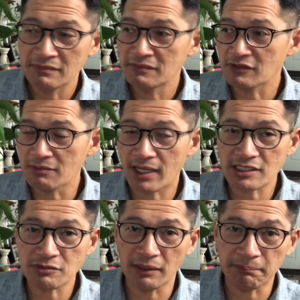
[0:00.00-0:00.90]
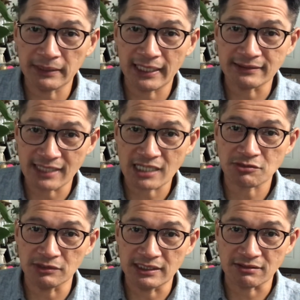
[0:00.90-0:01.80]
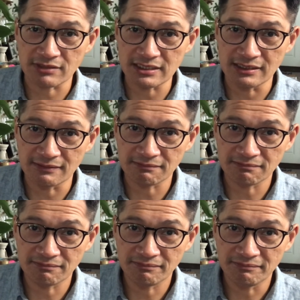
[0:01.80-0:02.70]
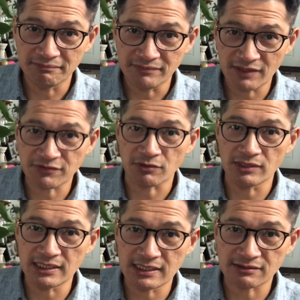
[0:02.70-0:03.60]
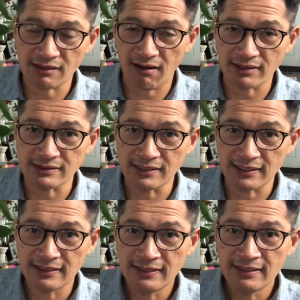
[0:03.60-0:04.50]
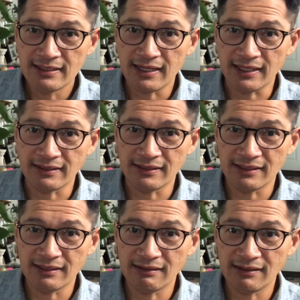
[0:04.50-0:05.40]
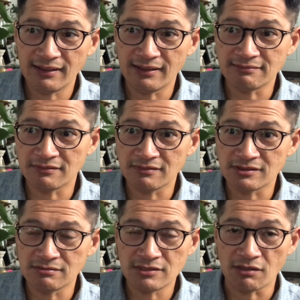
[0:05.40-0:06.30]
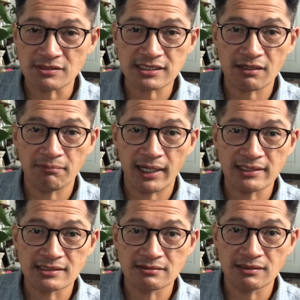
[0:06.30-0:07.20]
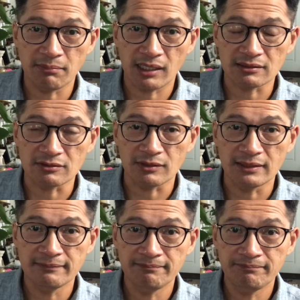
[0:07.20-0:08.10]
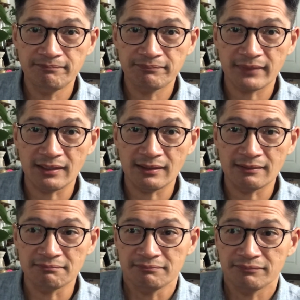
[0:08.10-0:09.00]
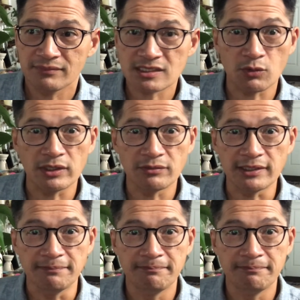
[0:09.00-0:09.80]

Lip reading: So you might as well plant the actual ingredient if you're really into gardening, and instead of buying the bottled one. It's a win-win.